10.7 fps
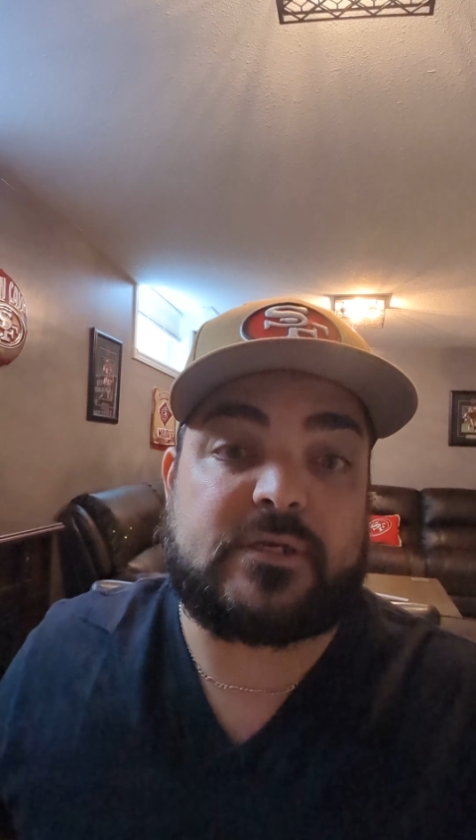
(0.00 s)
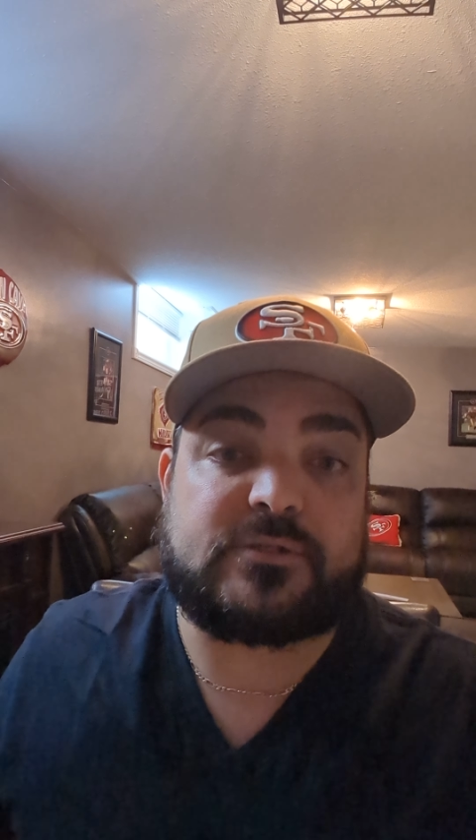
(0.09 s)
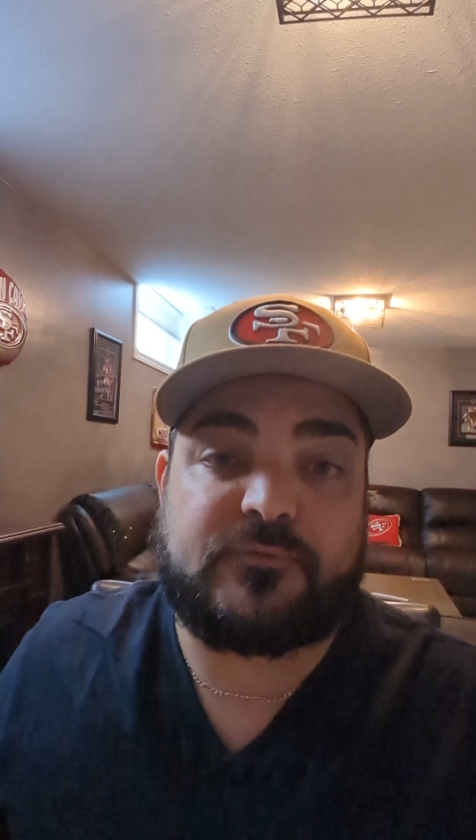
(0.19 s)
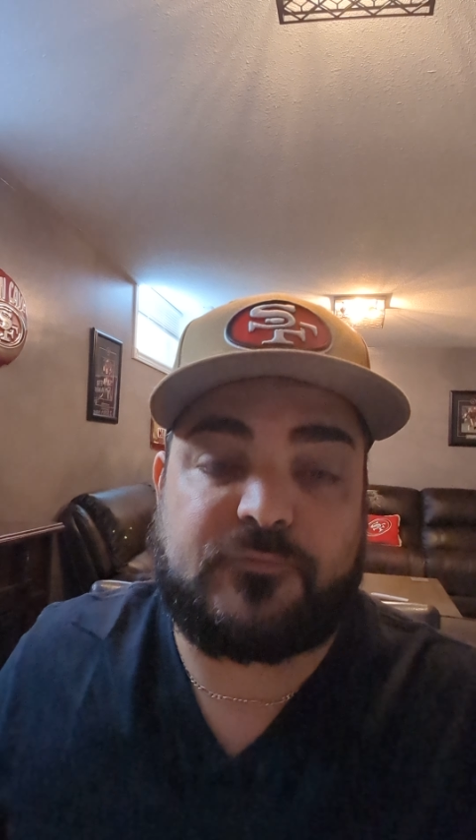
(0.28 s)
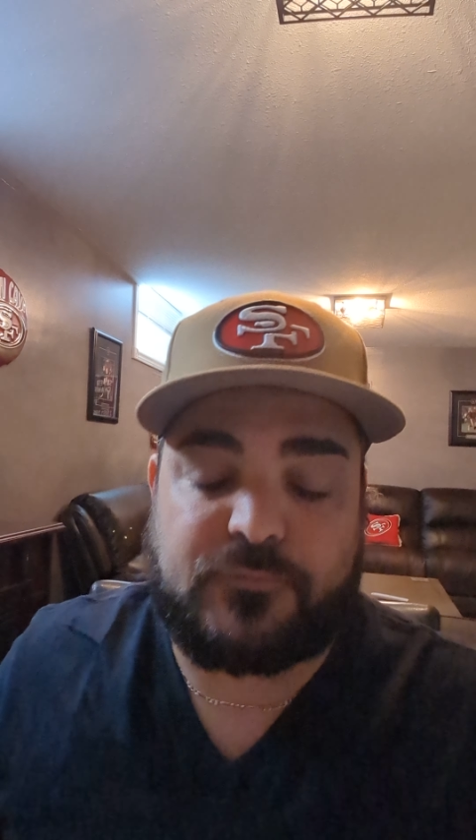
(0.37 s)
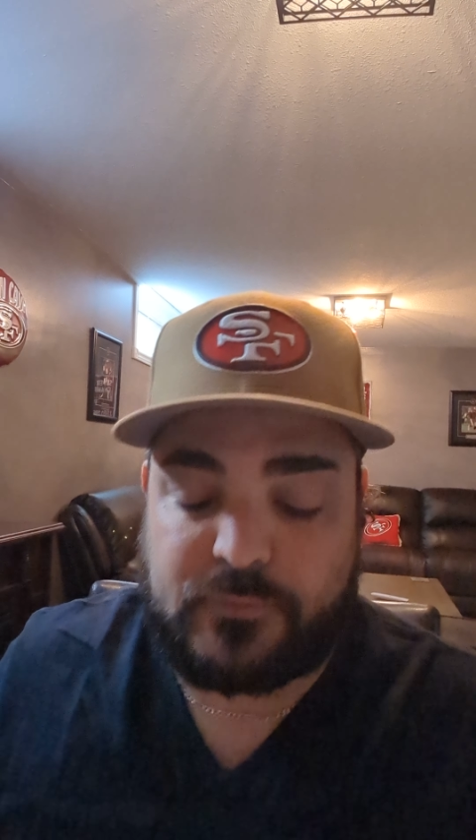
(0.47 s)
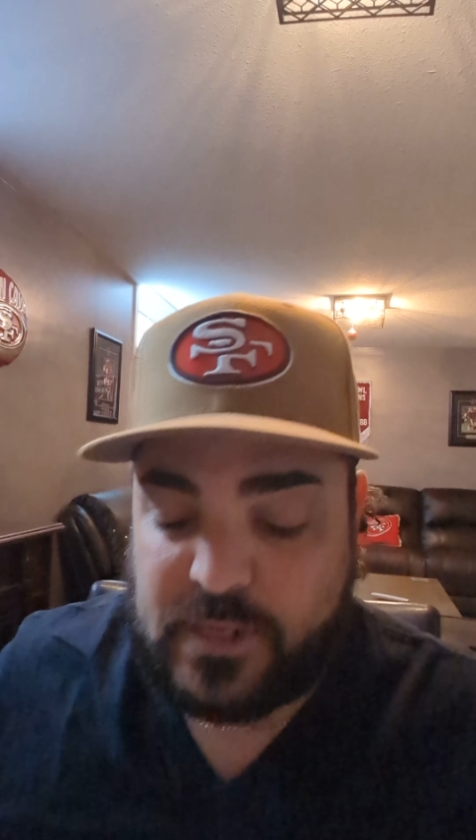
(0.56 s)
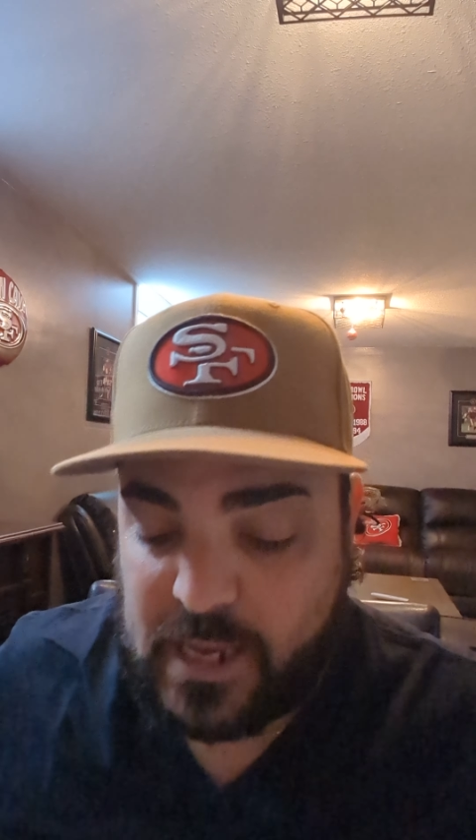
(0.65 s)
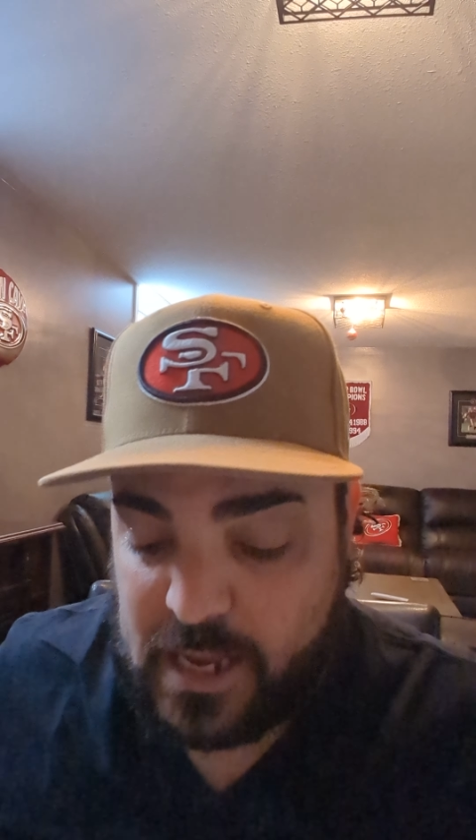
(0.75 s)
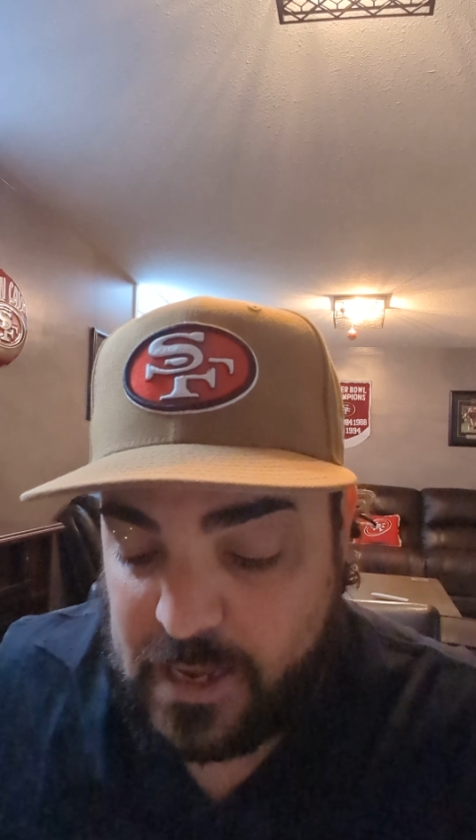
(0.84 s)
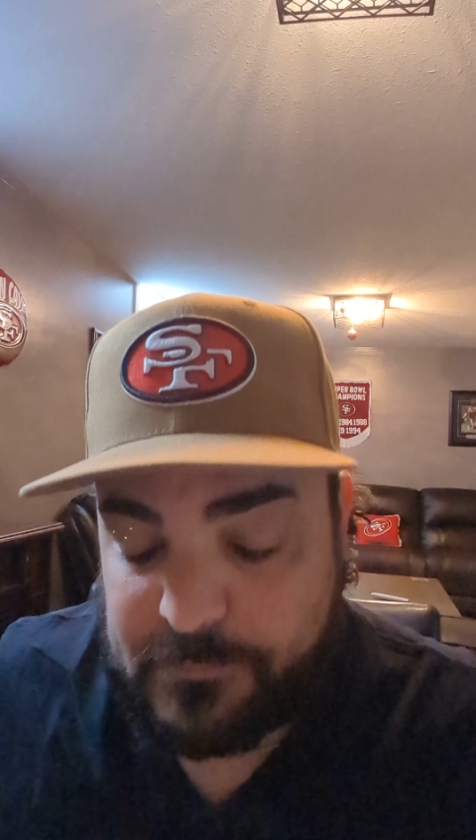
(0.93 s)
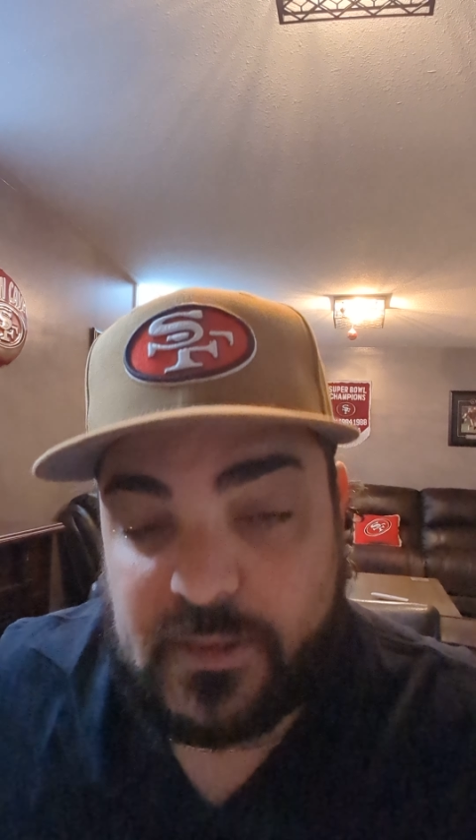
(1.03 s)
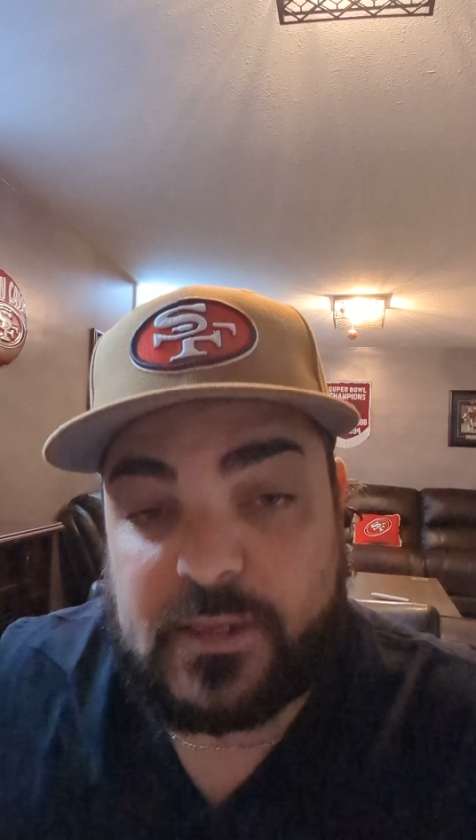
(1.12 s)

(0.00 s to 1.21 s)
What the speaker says: it's a free app.